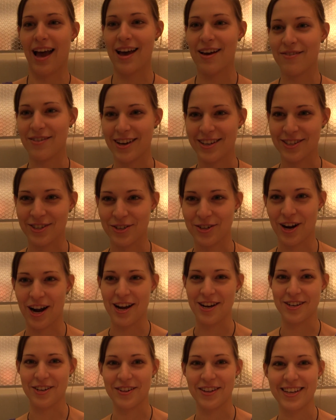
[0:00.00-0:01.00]
have yet to try
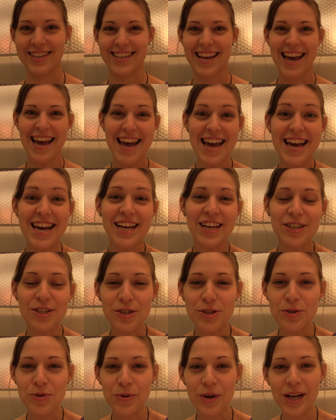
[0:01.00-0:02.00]
and do this. He
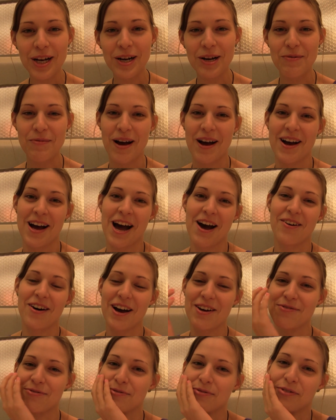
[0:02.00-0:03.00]
just tweeted about how
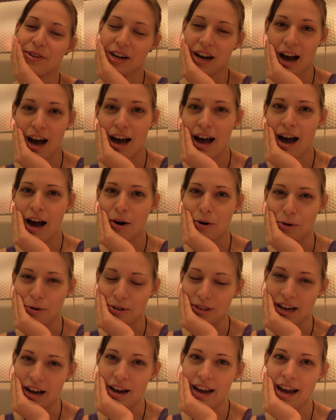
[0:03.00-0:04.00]
I forgot how
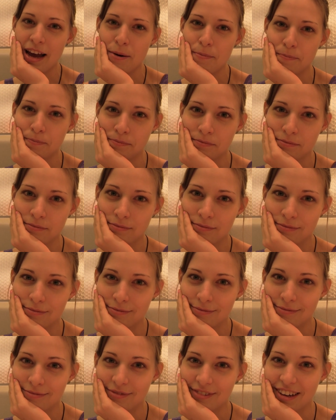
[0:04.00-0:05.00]
old I am. Because you
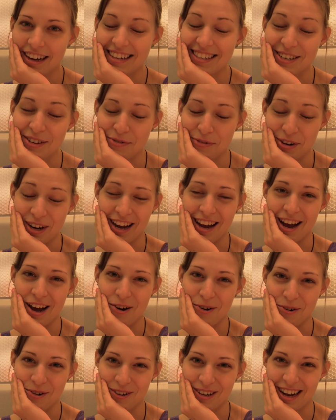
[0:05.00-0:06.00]
did? I did forget
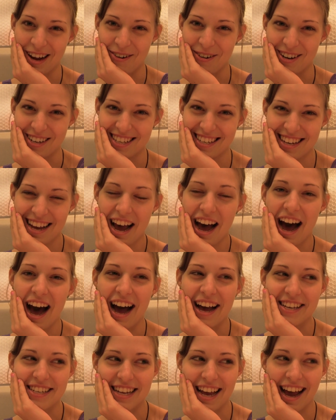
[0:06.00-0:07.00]
how old I was.
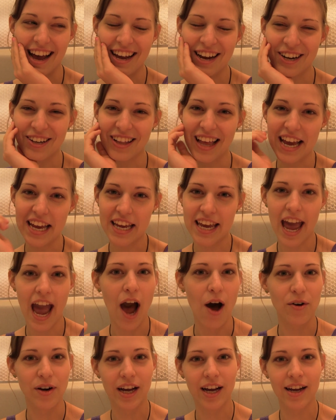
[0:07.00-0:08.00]
I sat here like
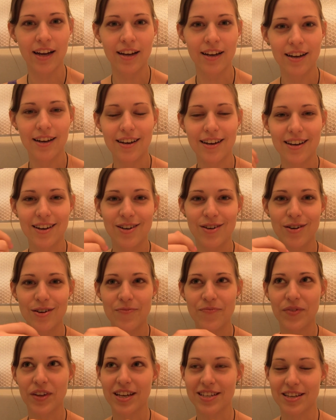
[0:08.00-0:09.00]
counting,
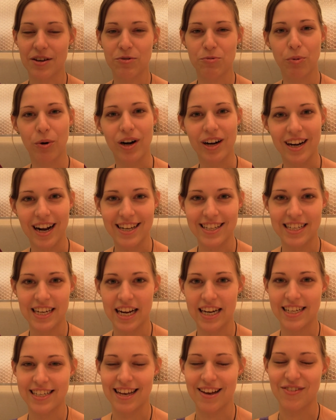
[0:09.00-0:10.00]
because I was born in
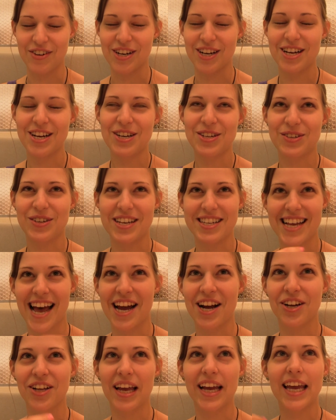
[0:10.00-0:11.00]
1987. So I
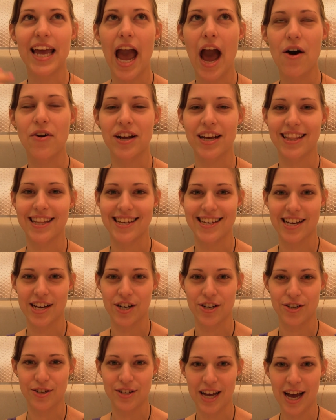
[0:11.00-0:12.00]
sat here like counting the
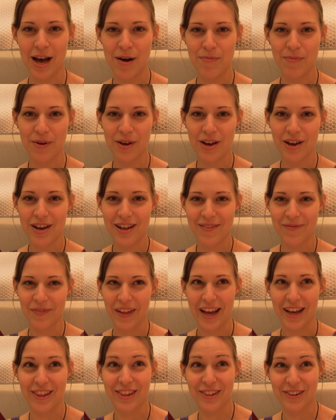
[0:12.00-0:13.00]
years up, like